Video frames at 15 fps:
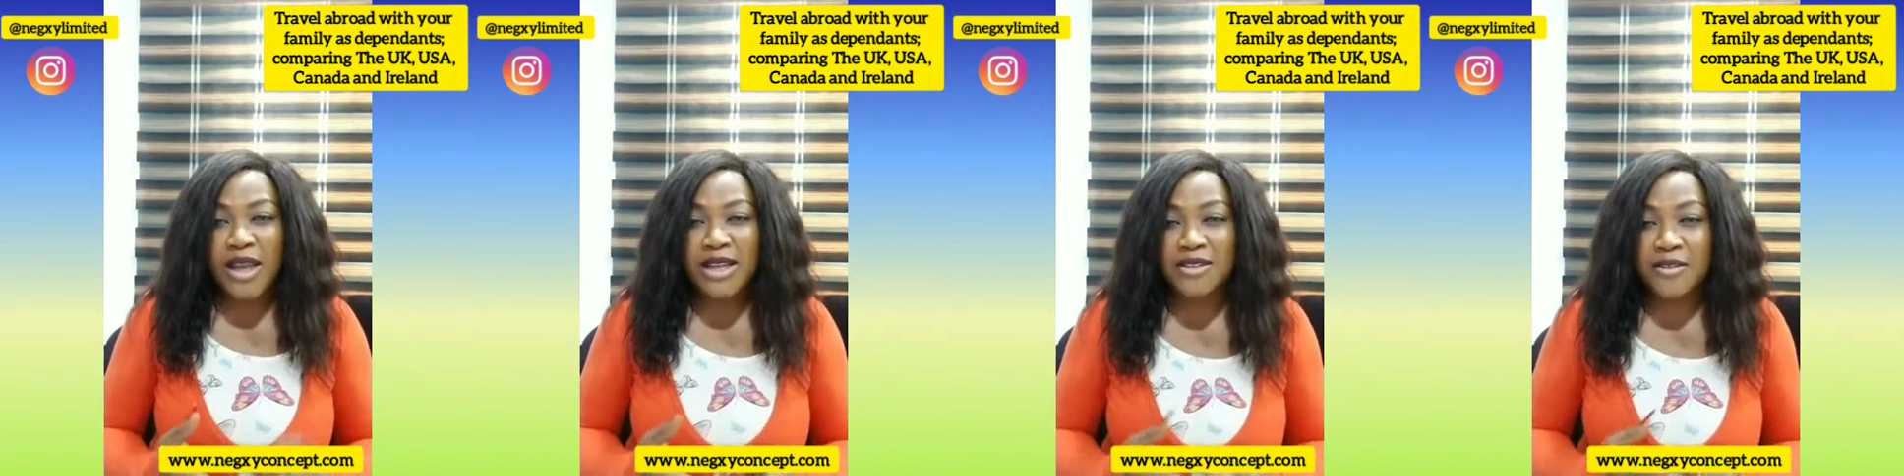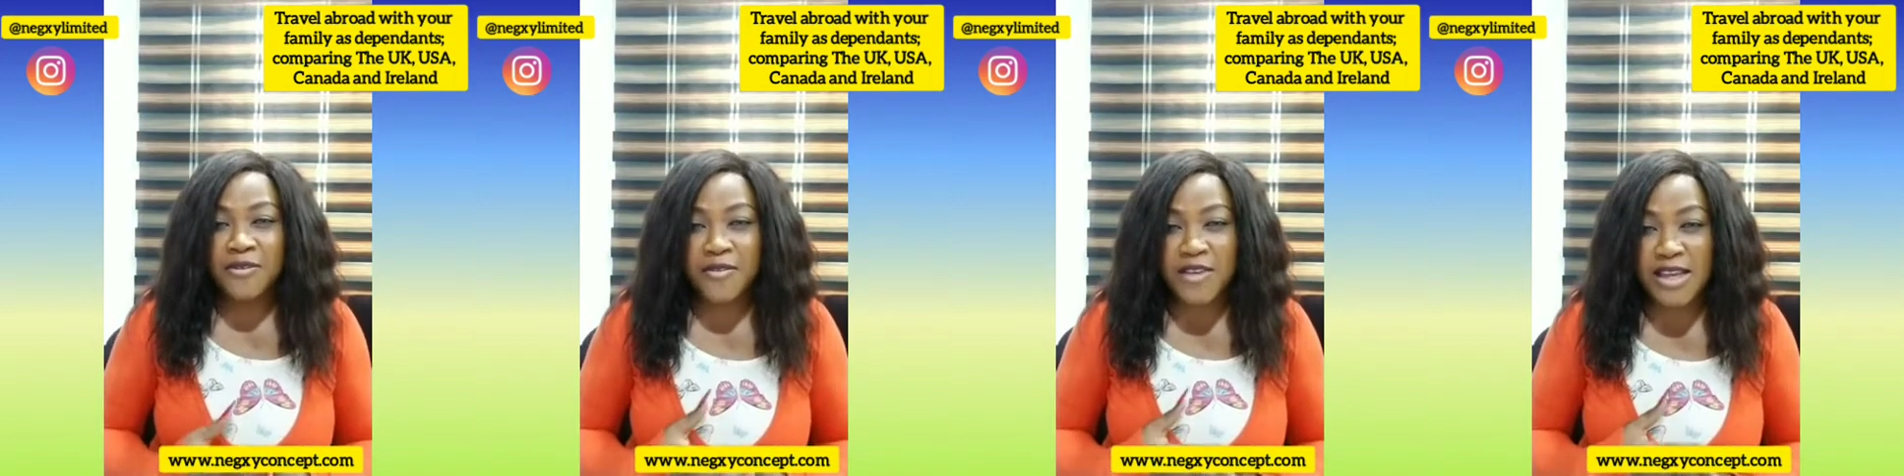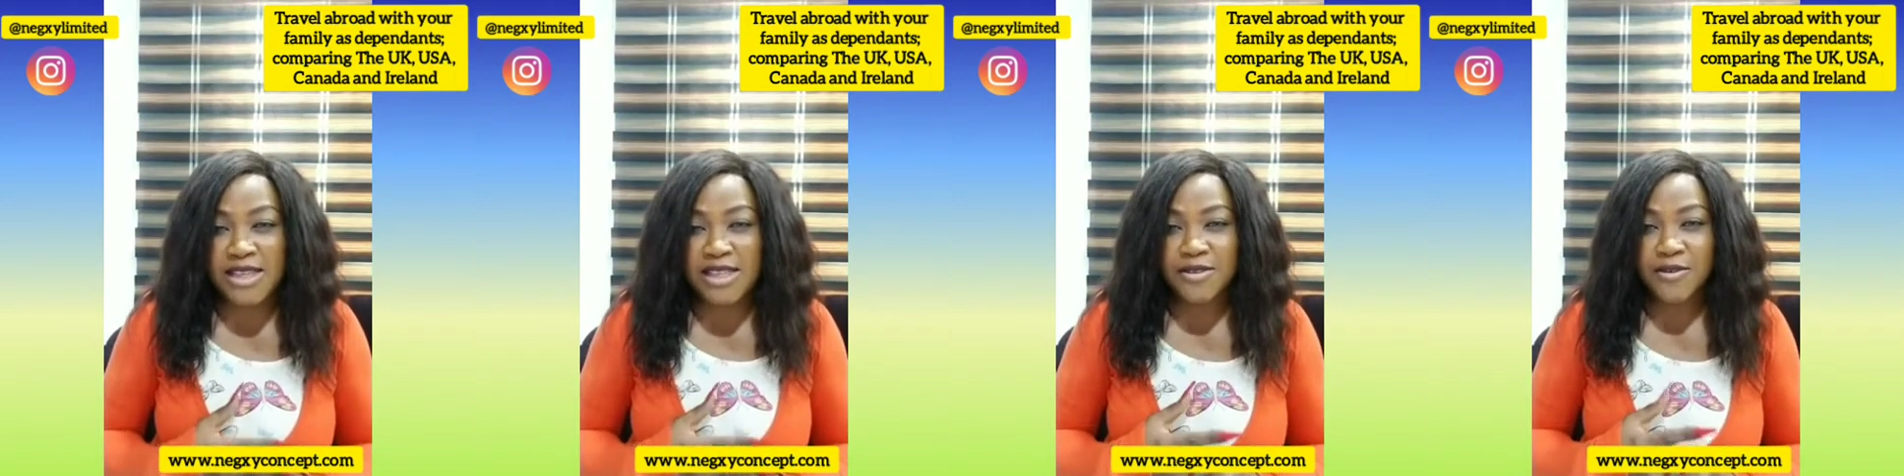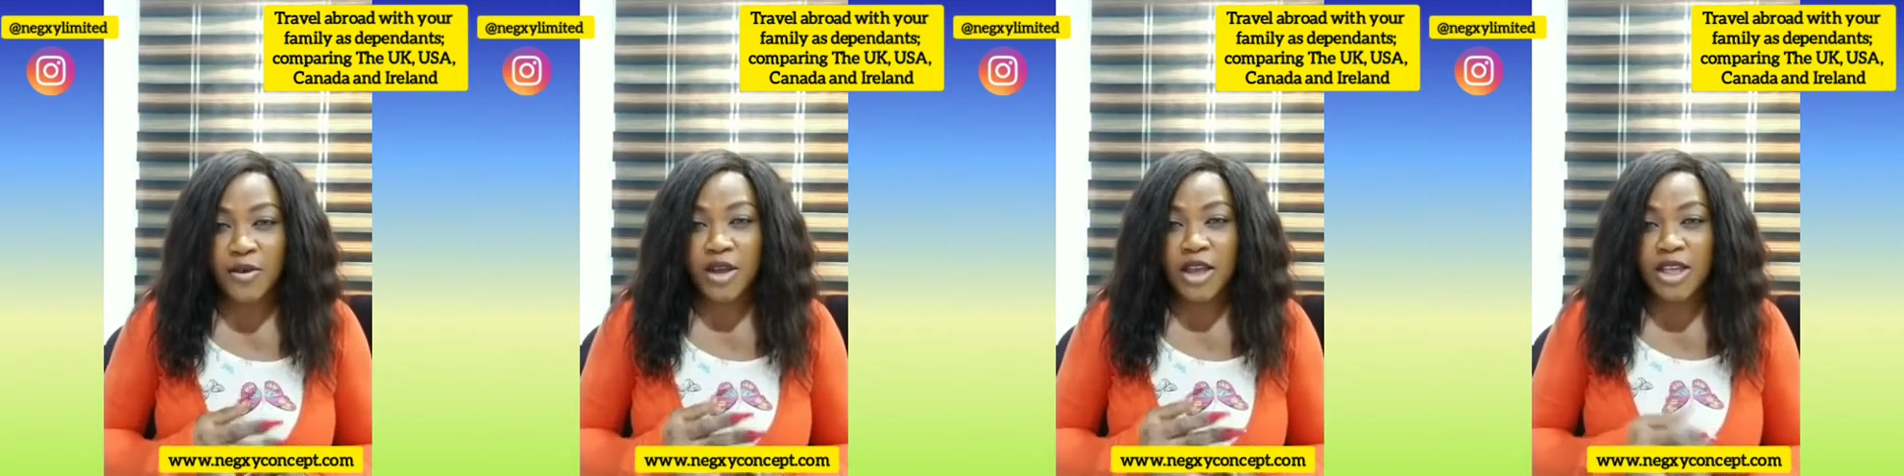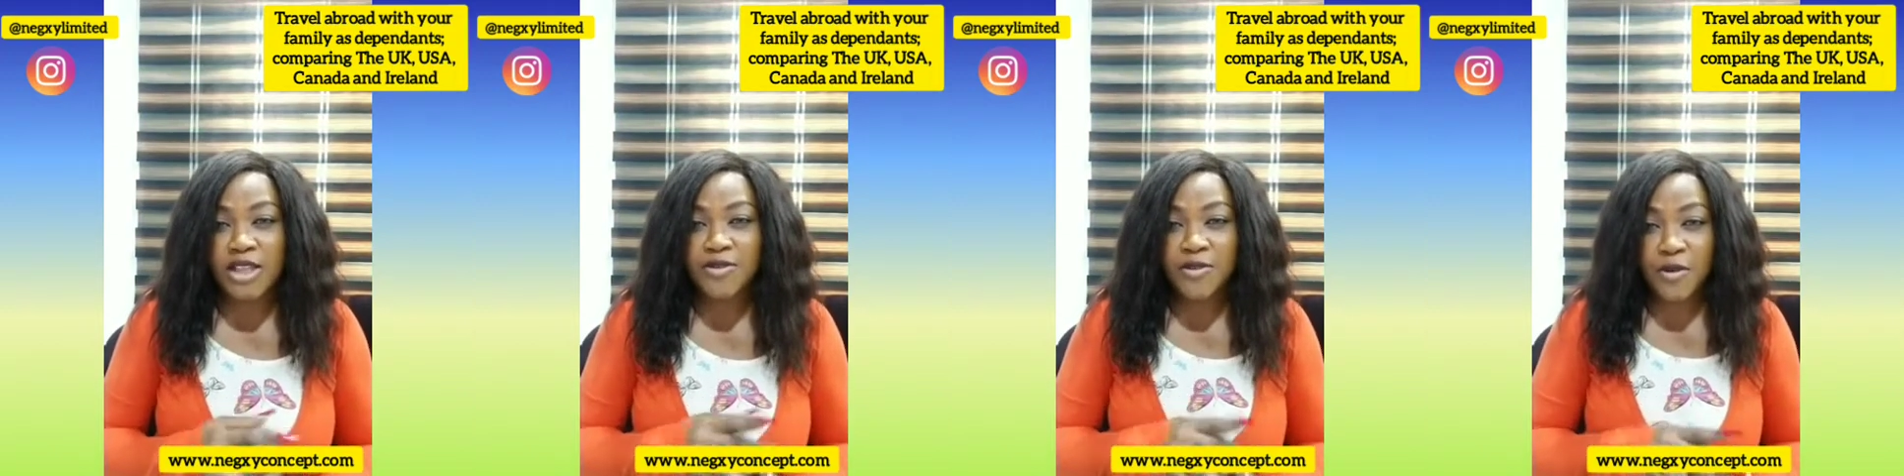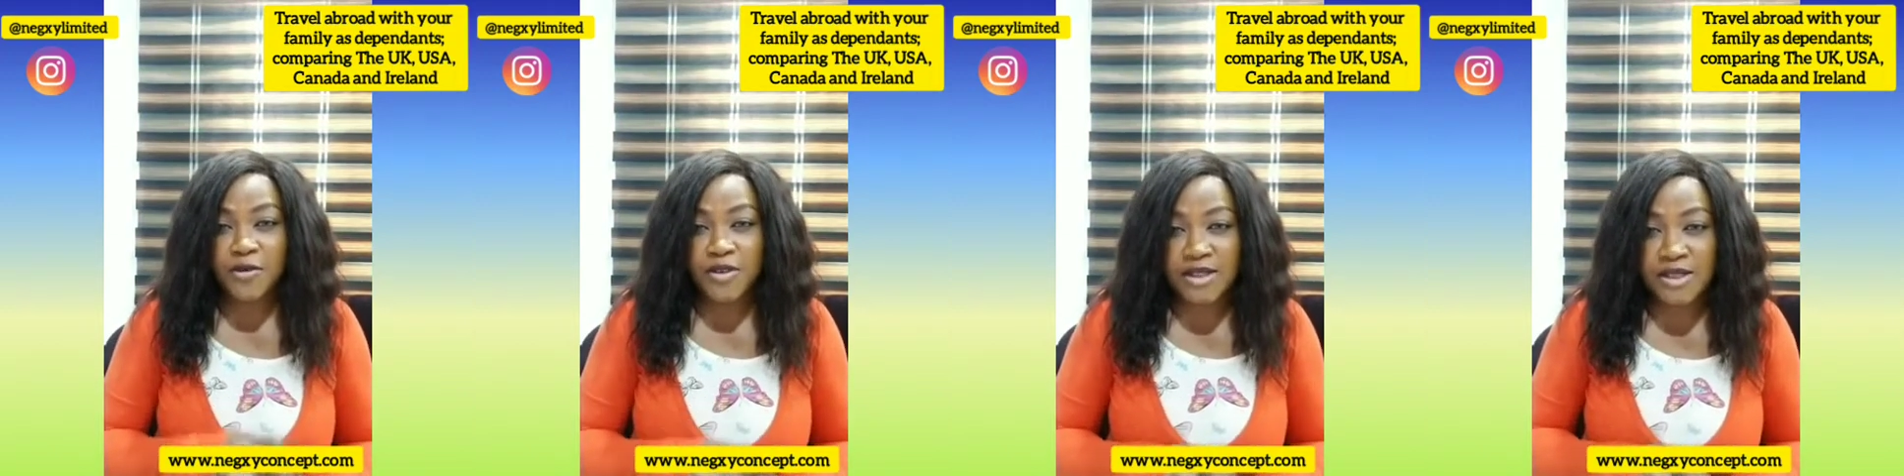pay the fees for
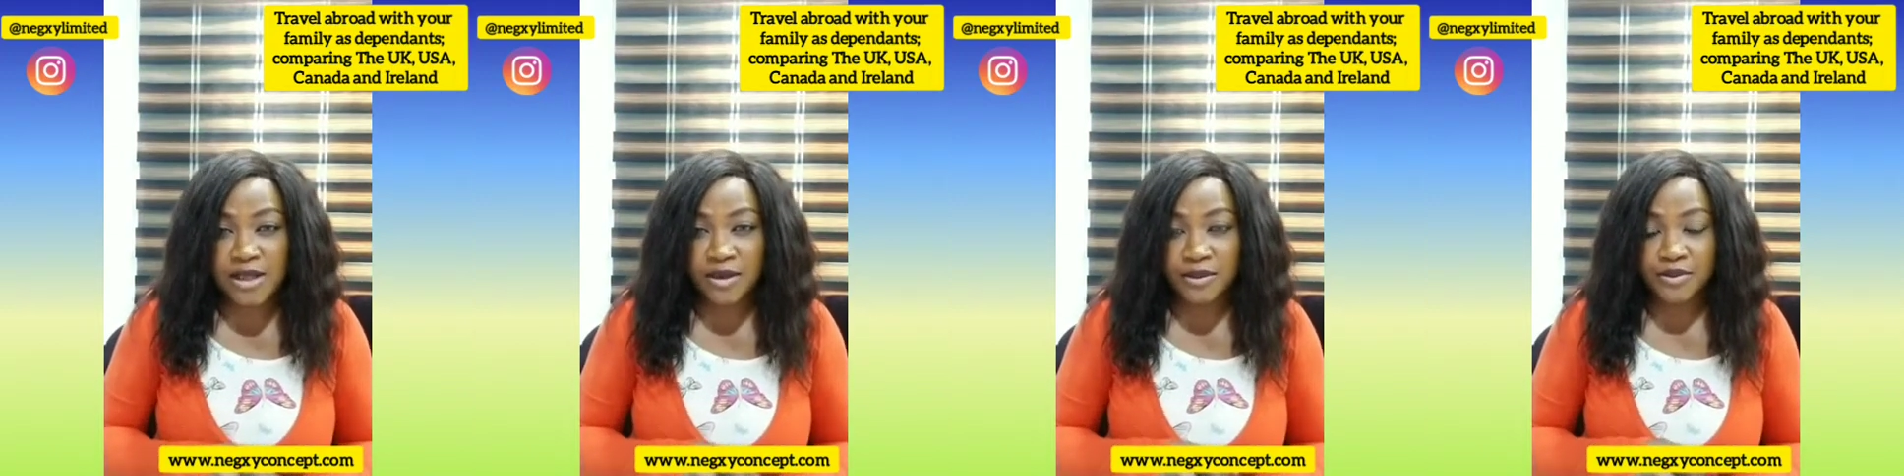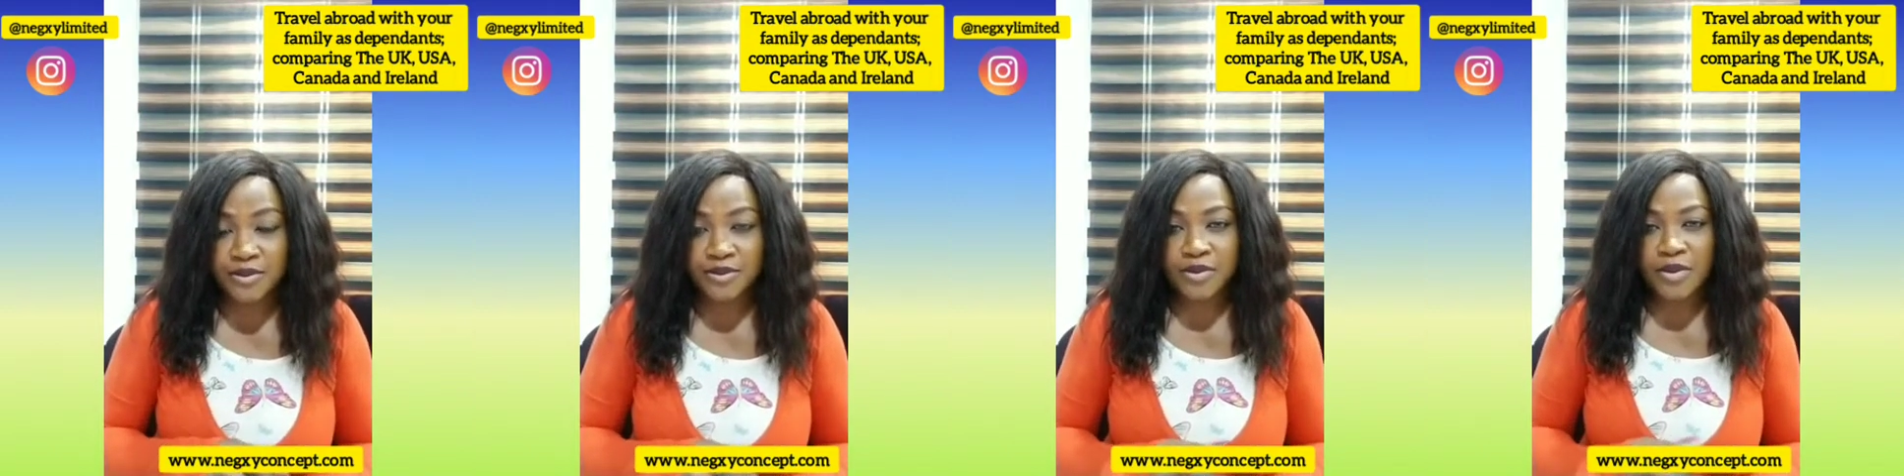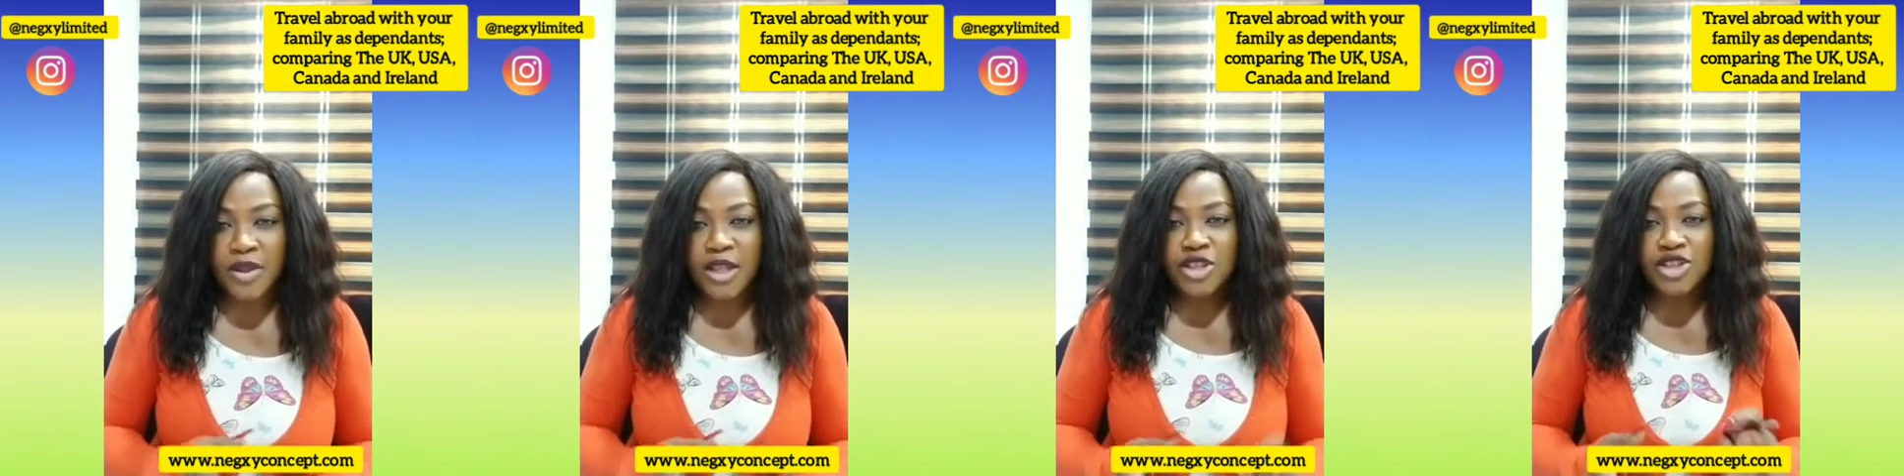H4 visa,